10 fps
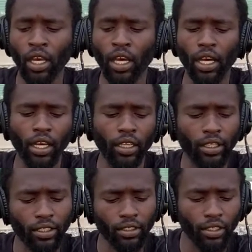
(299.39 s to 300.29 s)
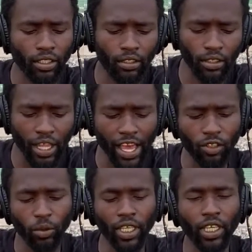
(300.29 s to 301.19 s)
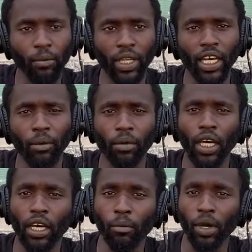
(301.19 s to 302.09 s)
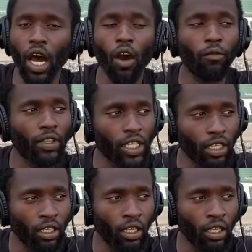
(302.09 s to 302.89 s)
this last week coming up. But hopefully